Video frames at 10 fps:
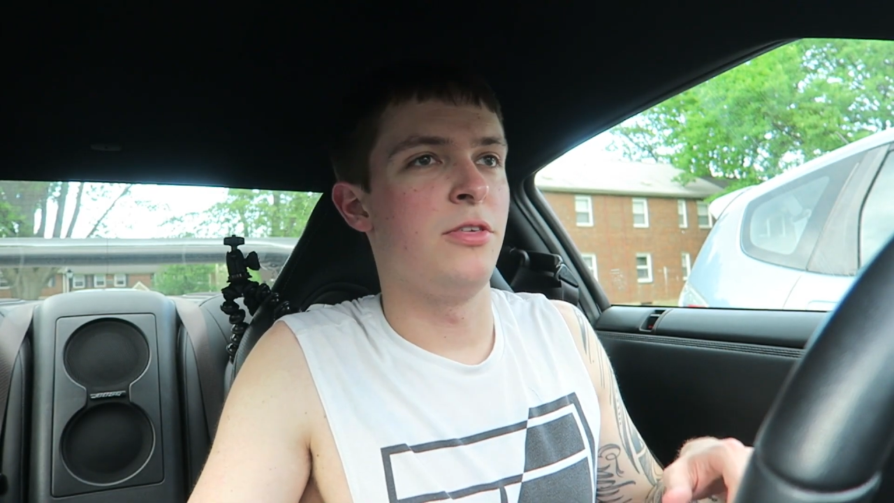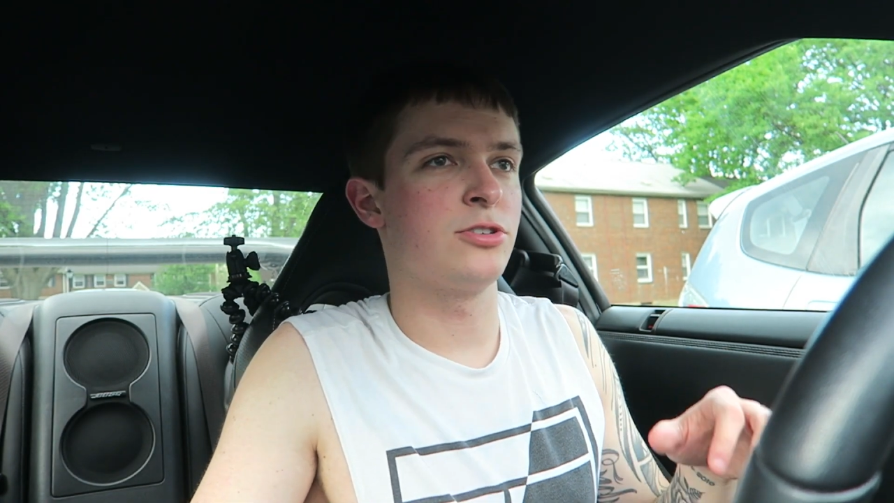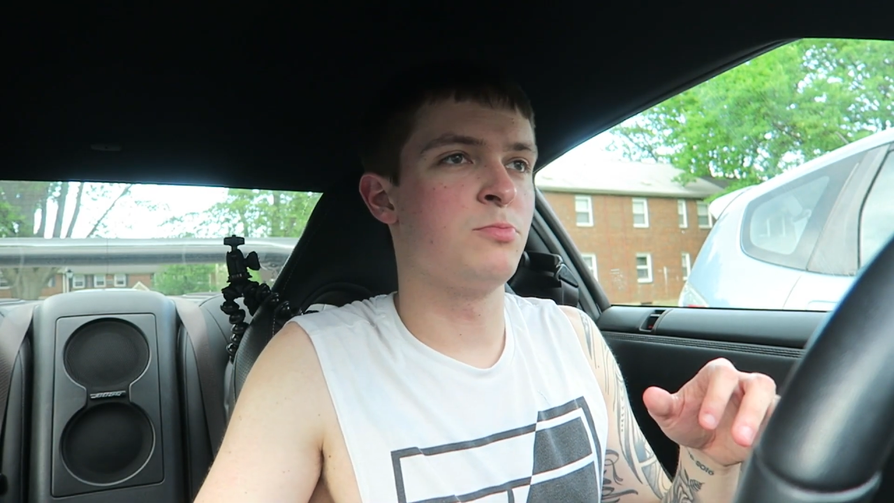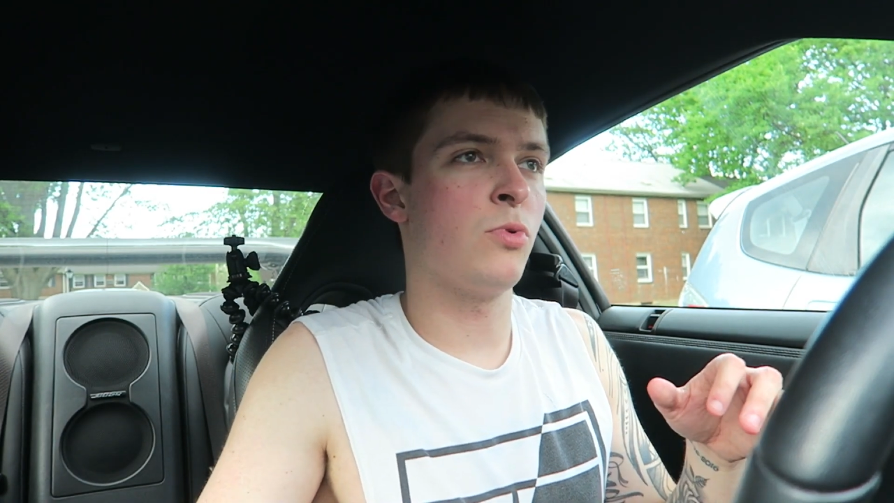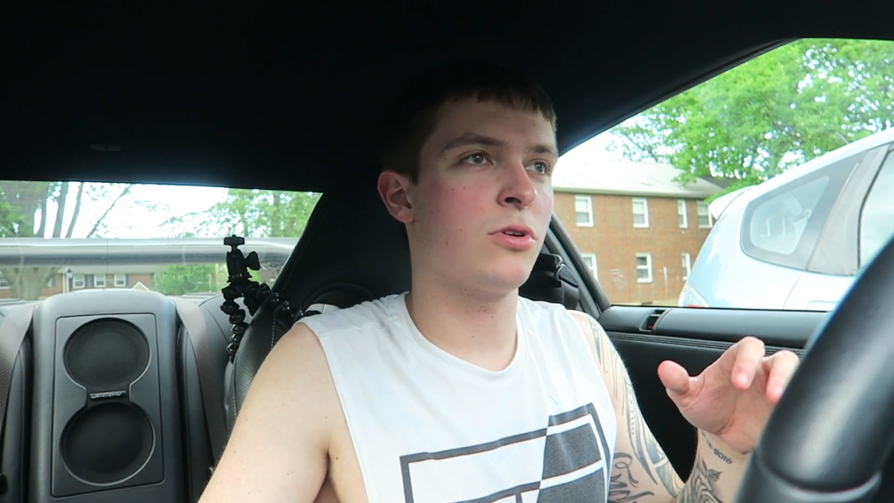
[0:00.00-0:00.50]

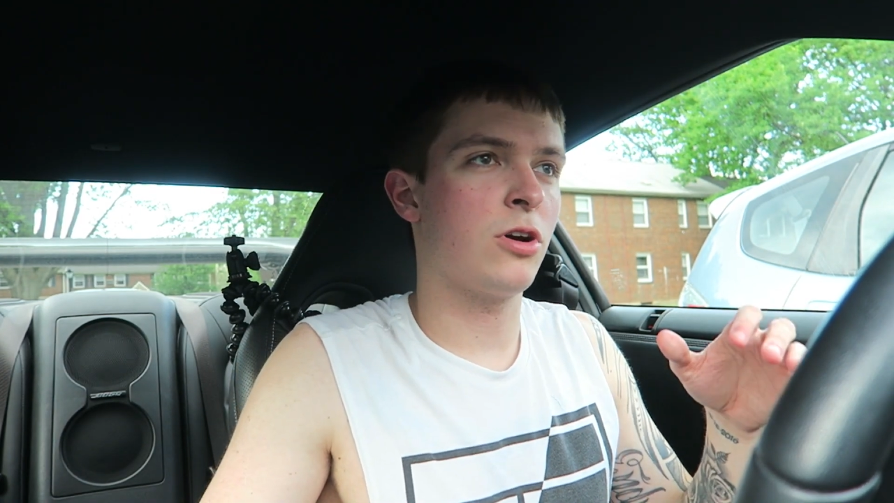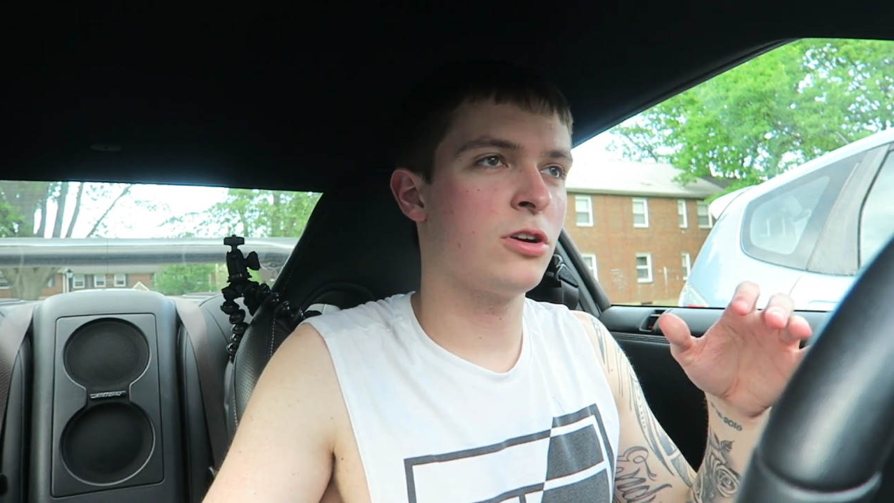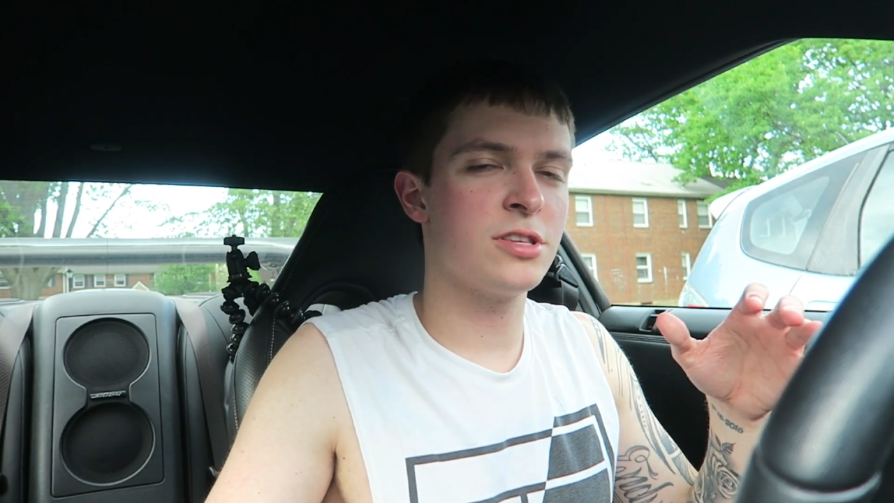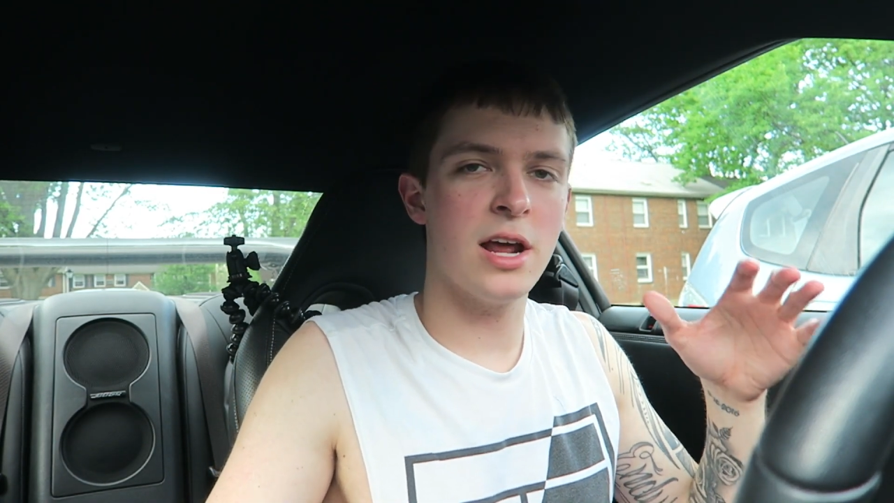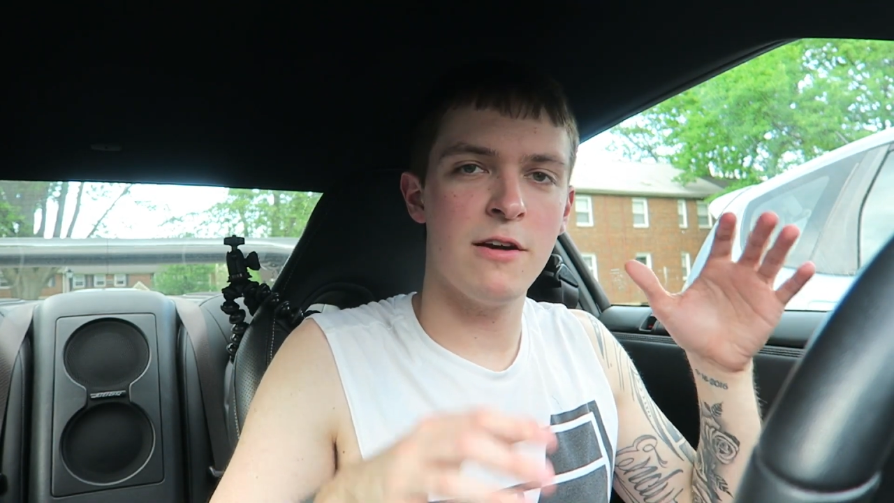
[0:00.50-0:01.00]
there's more
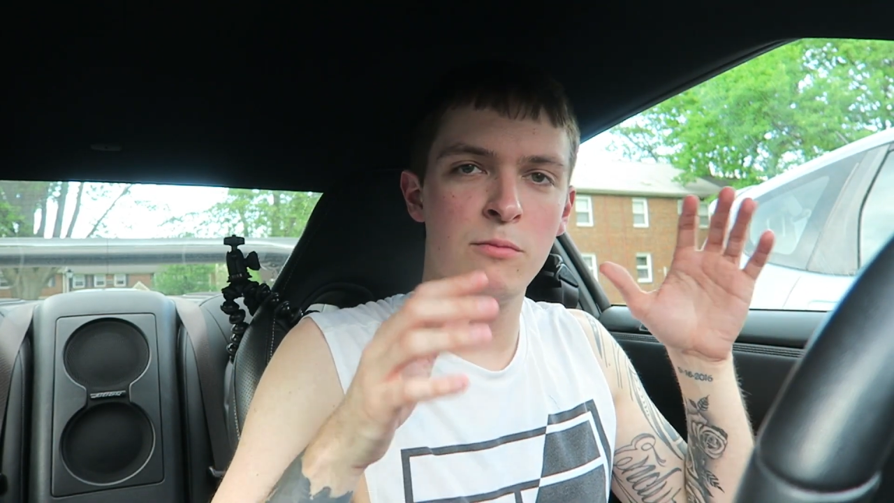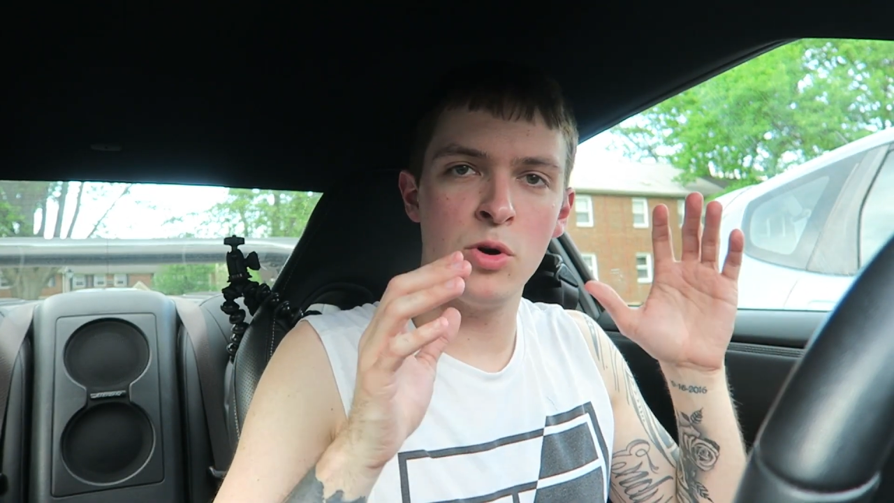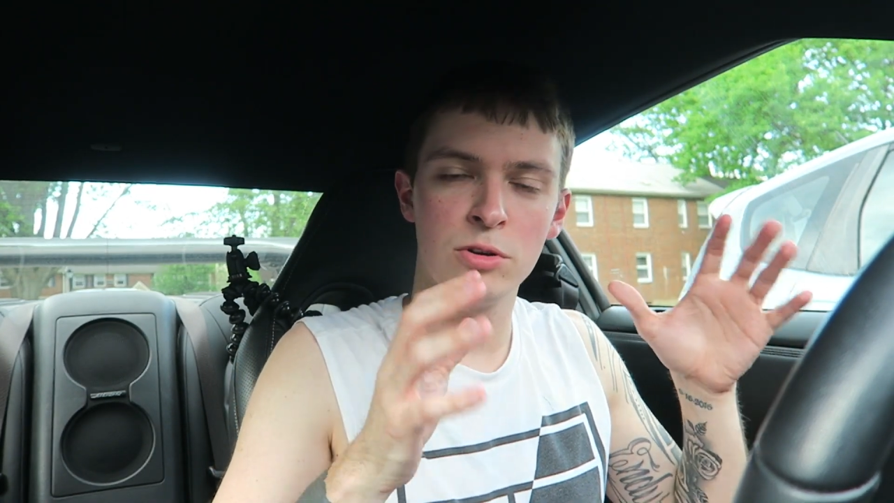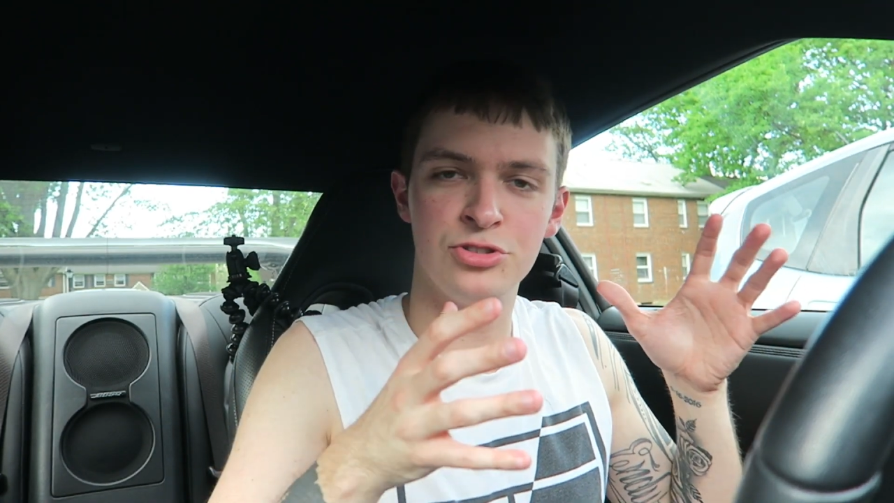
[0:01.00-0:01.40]
cars that have more